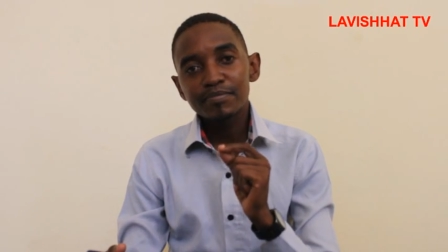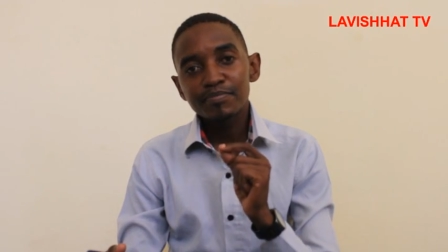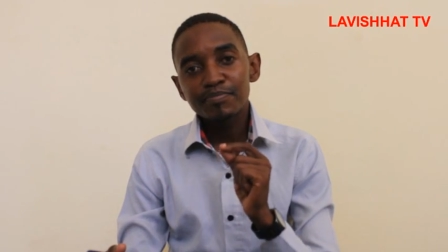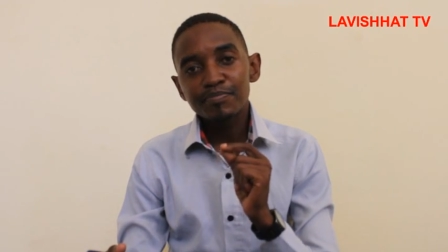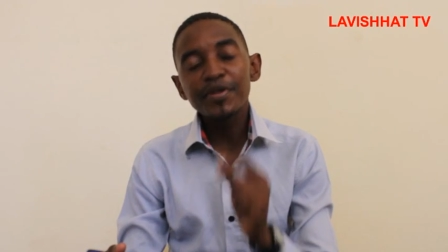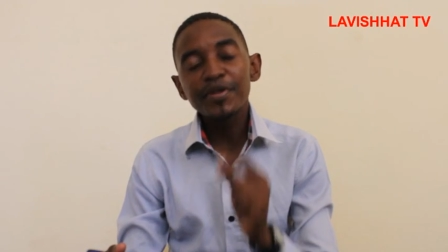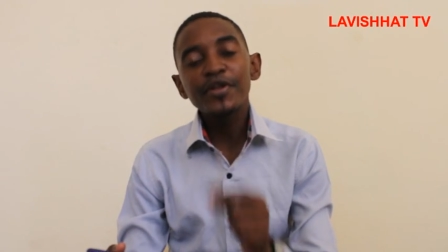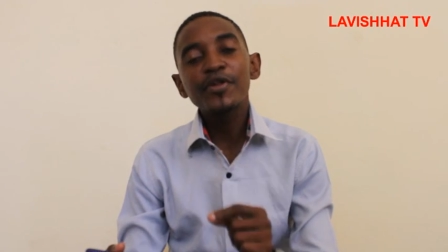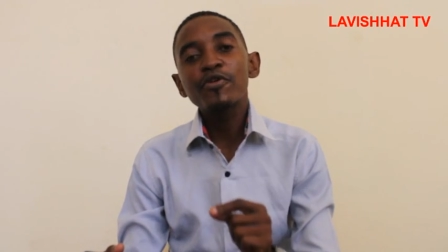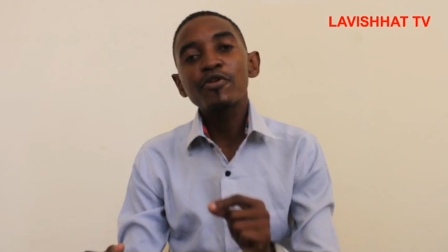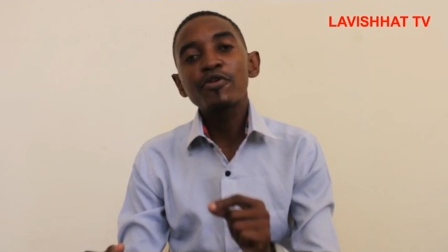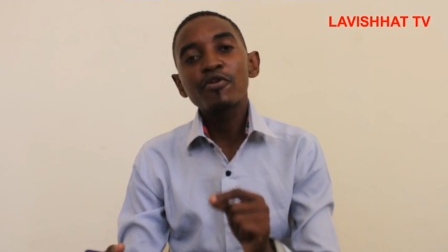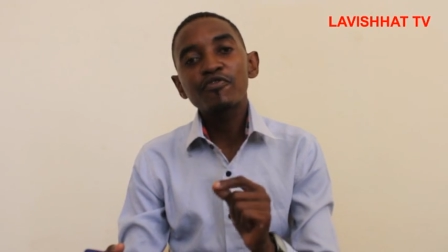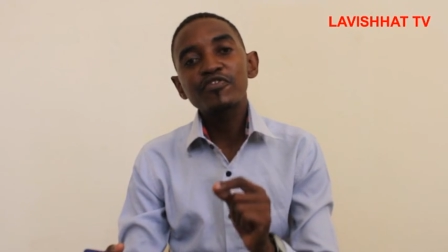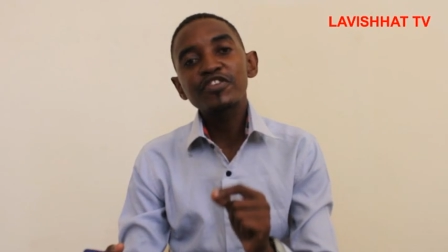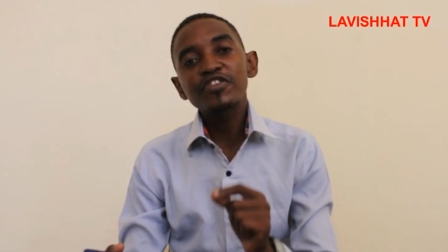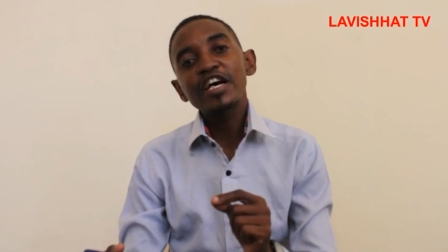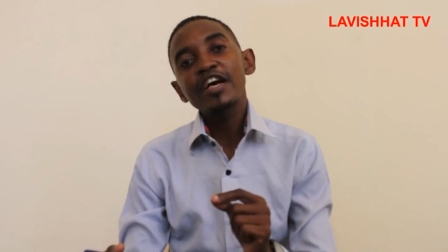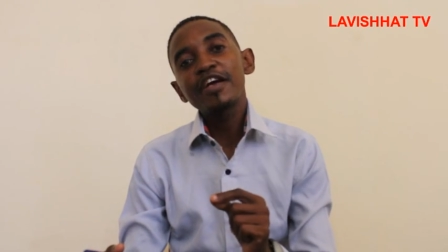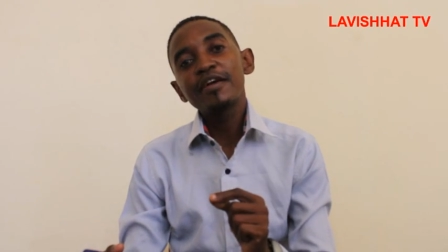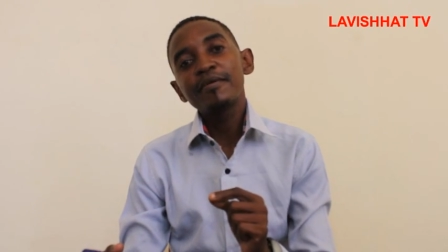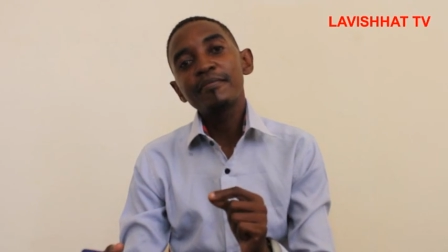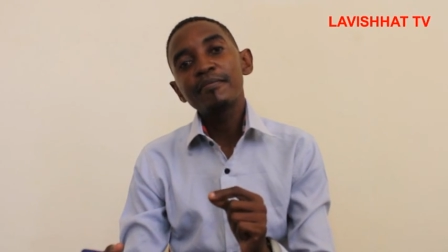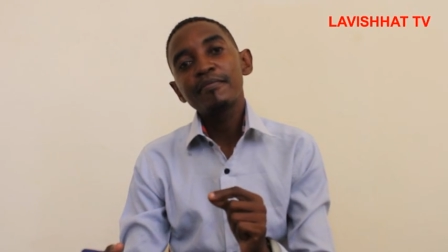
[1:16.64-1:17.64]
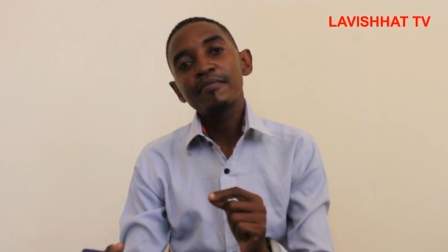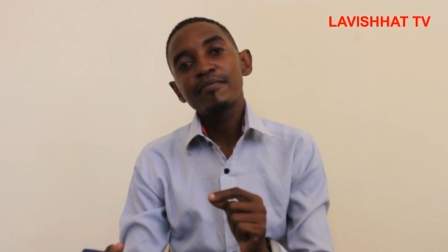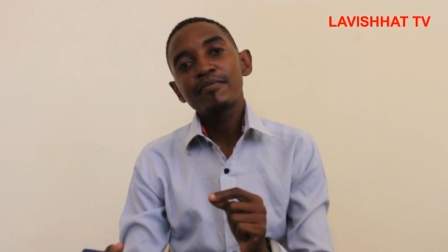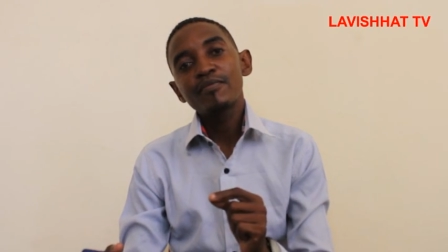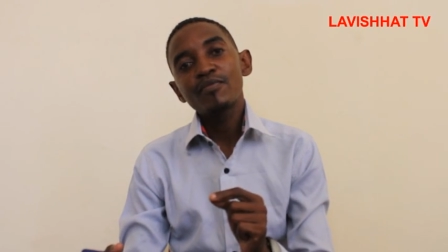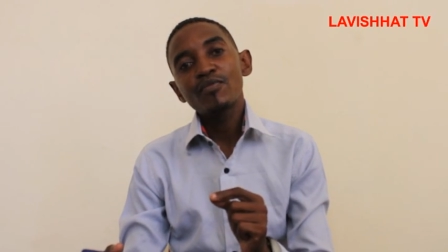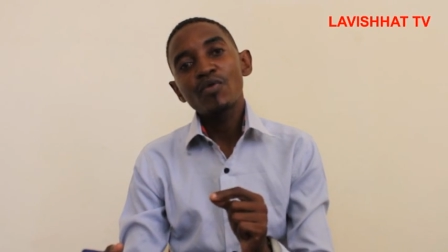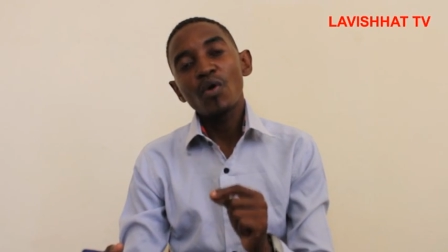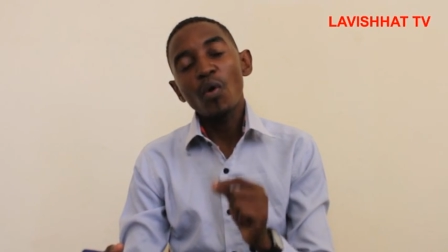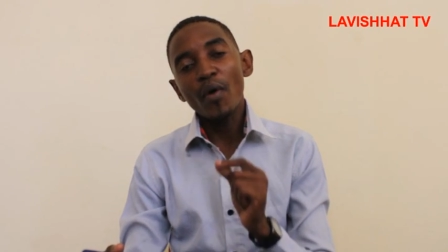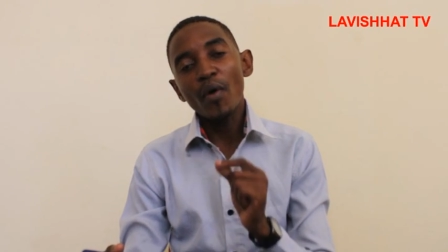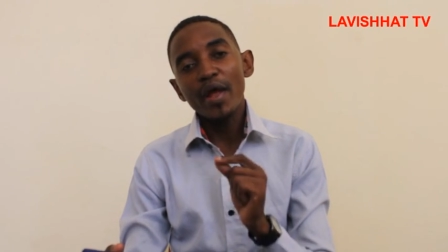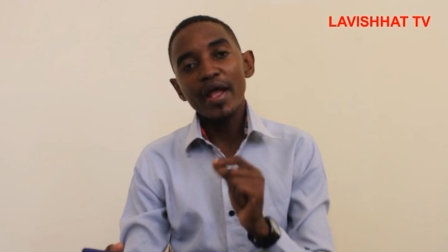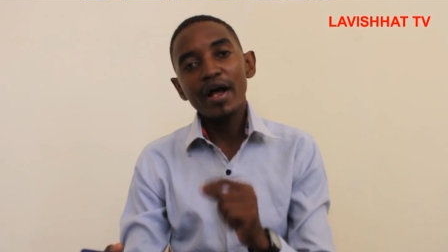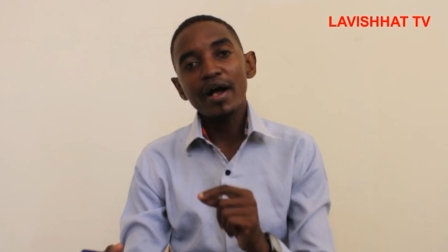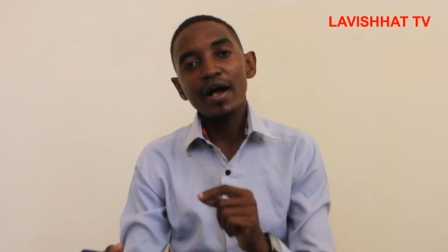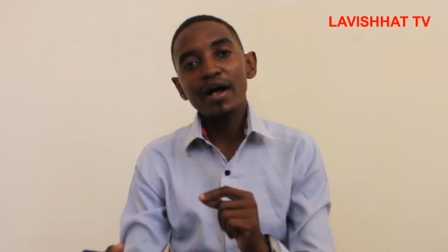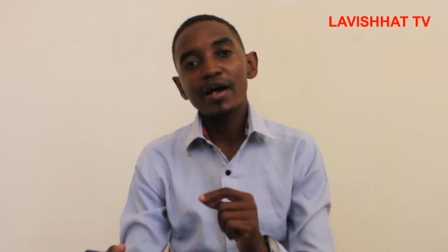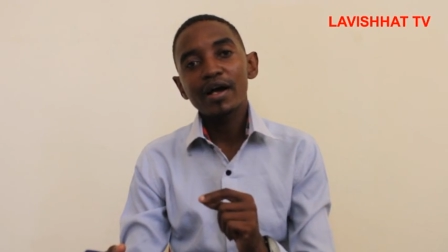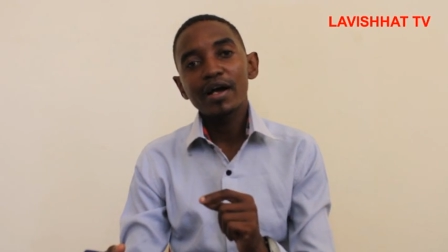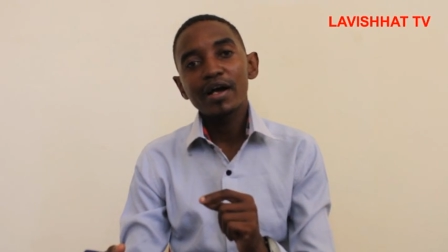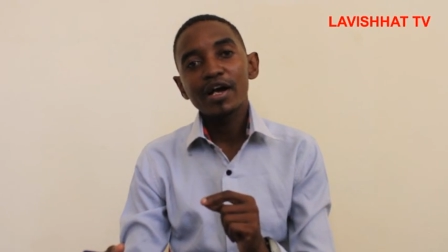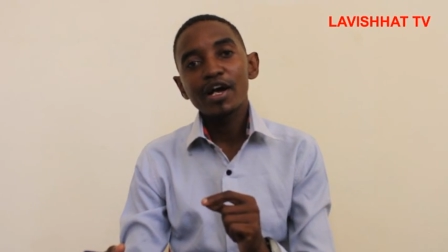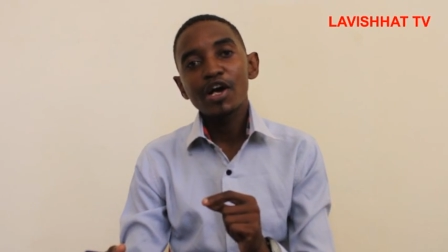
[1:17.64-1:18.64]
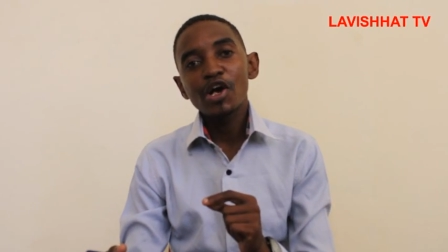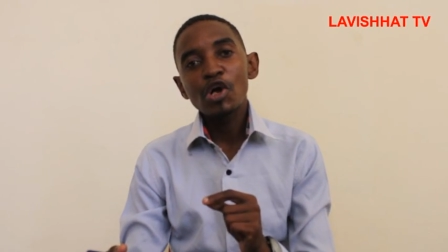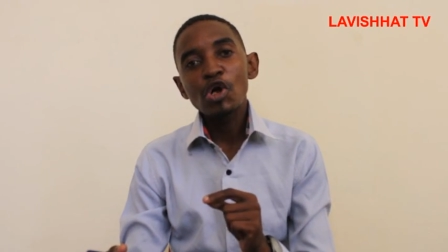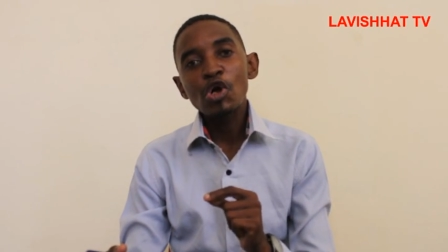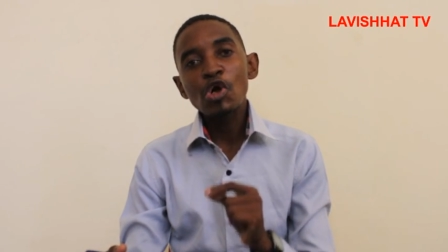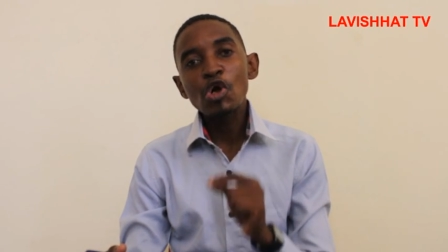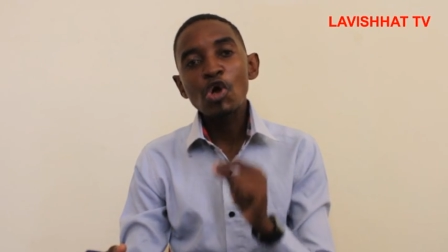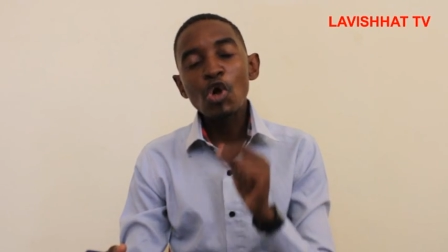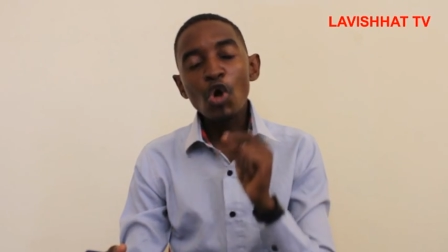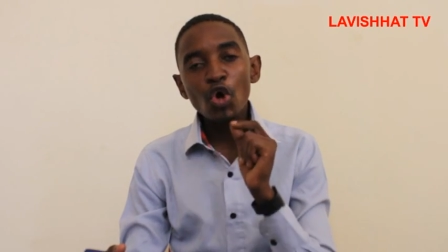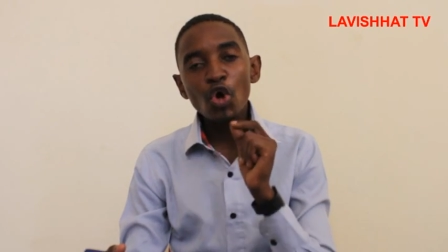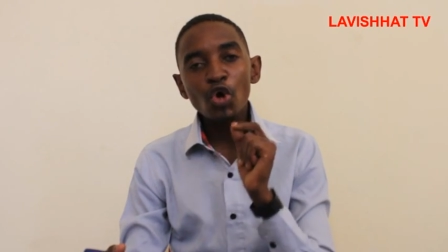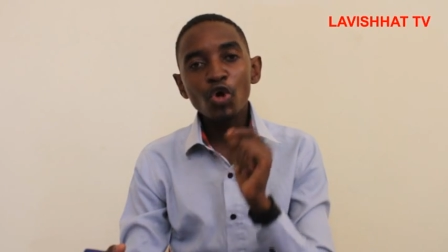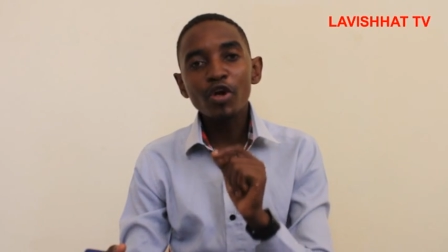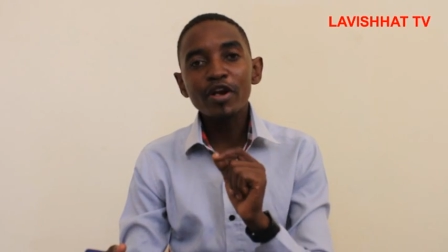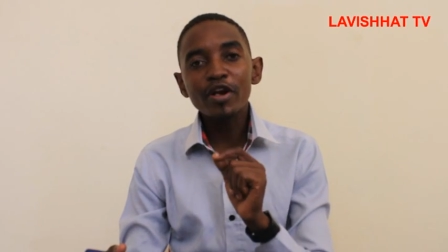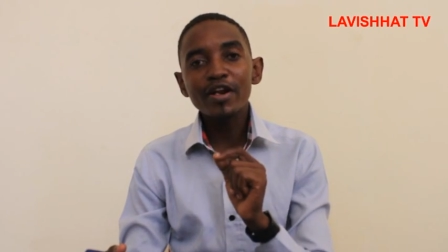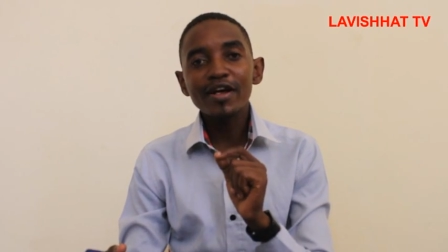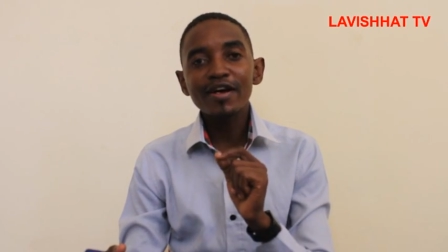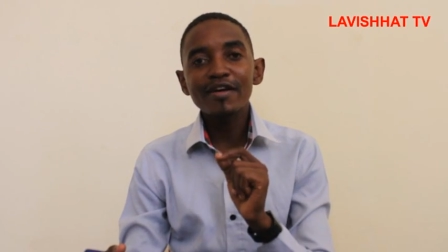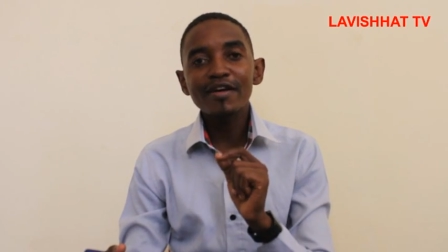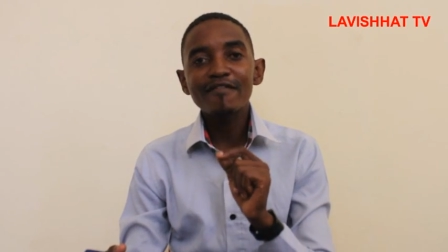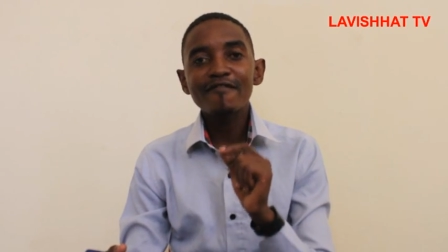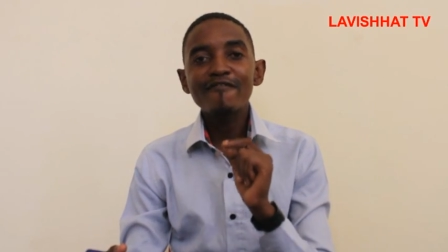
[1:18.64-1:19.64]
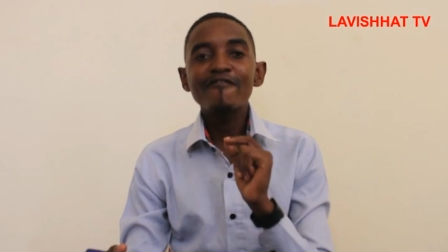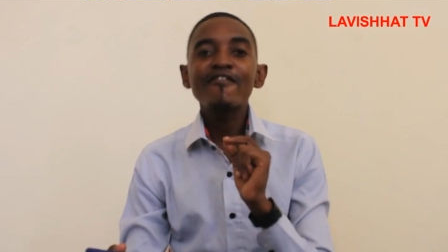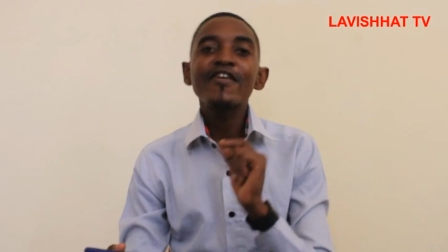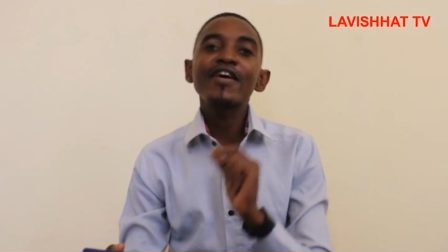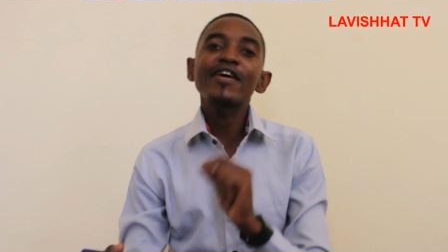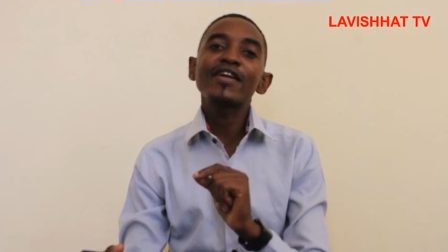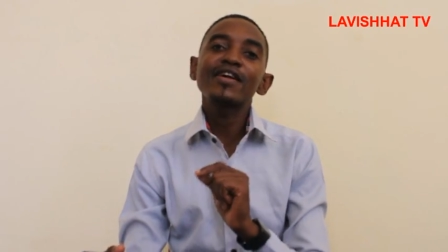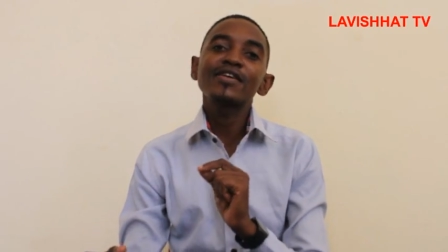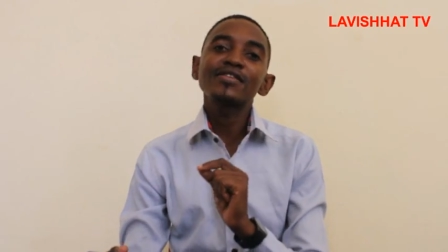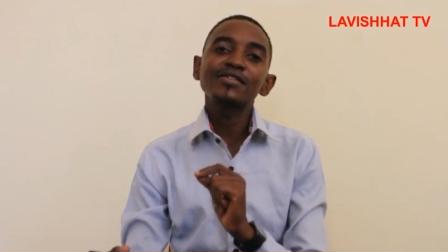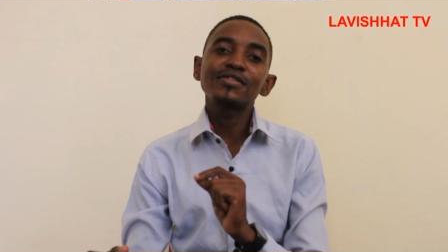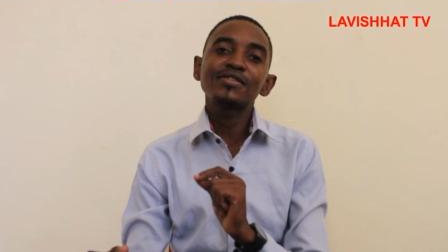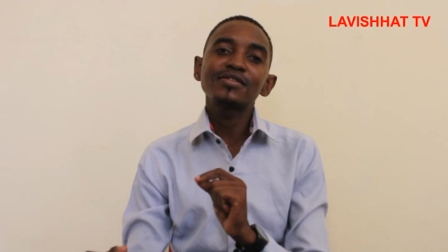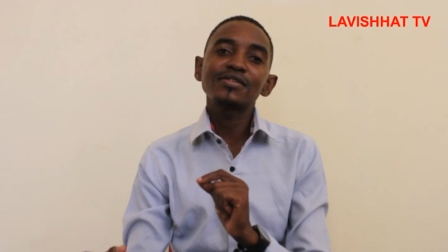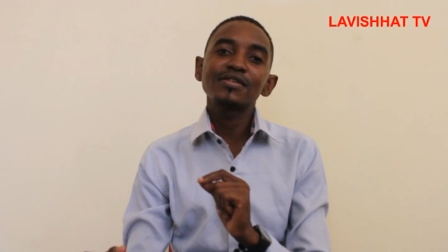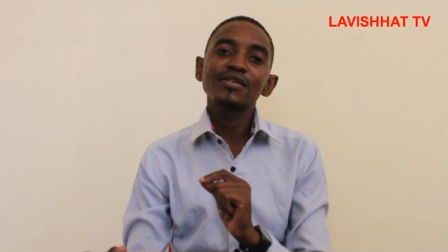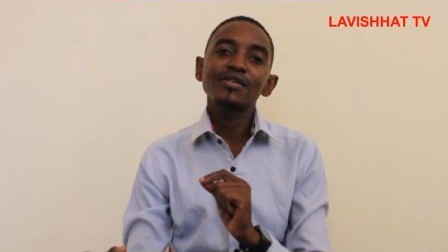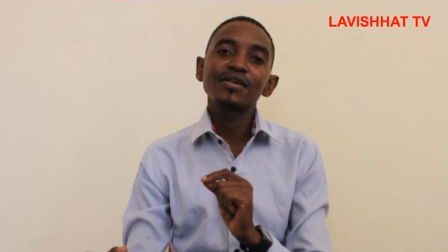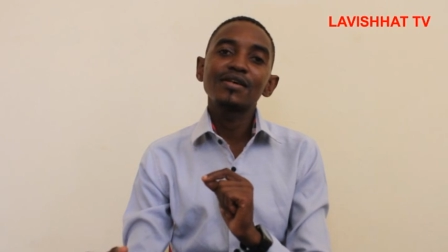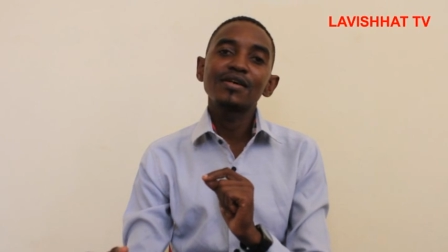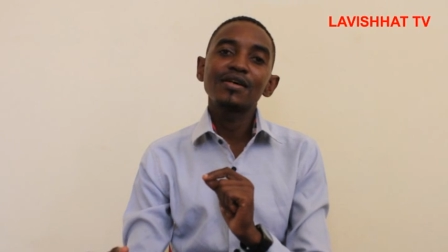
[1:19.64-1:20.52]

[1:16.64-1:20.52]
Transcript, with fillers: period of time where coronavirus